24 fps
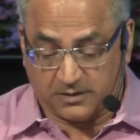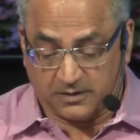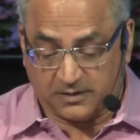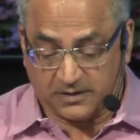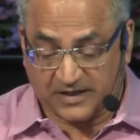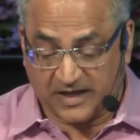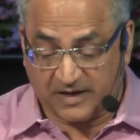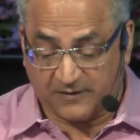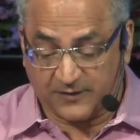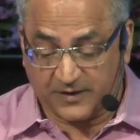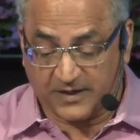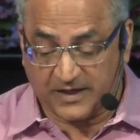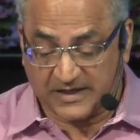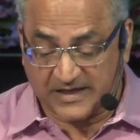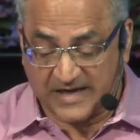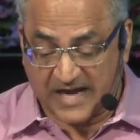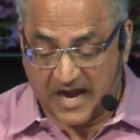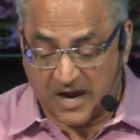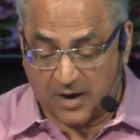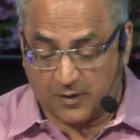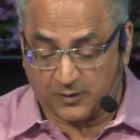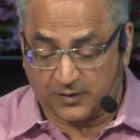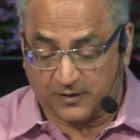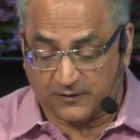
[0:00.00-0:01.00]
give an
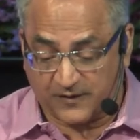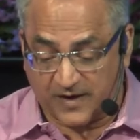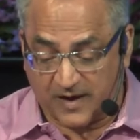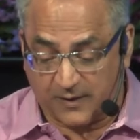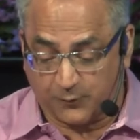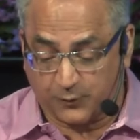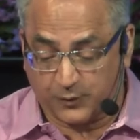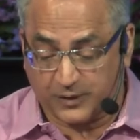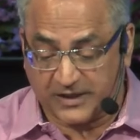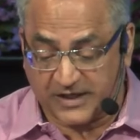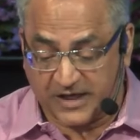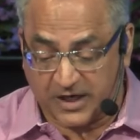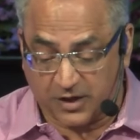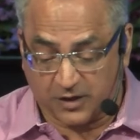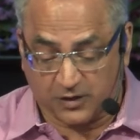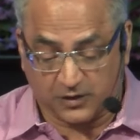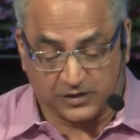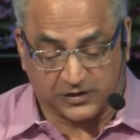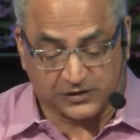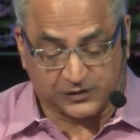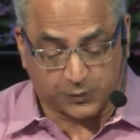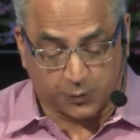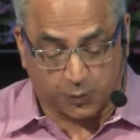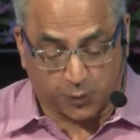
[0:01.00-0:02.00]
account of every
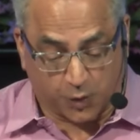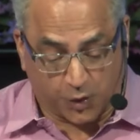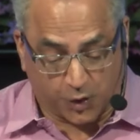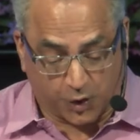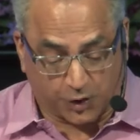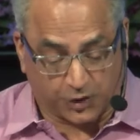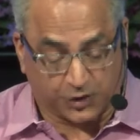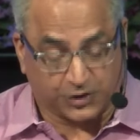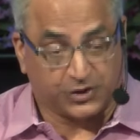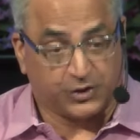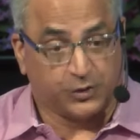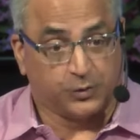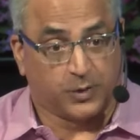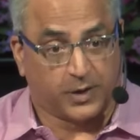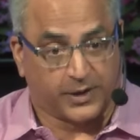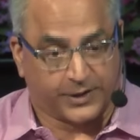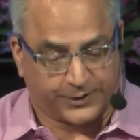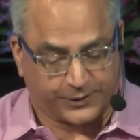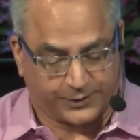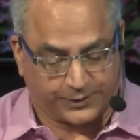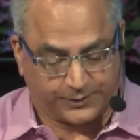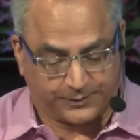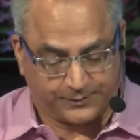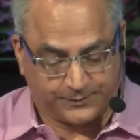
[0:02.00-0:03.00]
careless word you
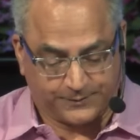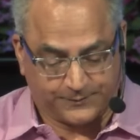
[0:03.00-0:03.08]
utter.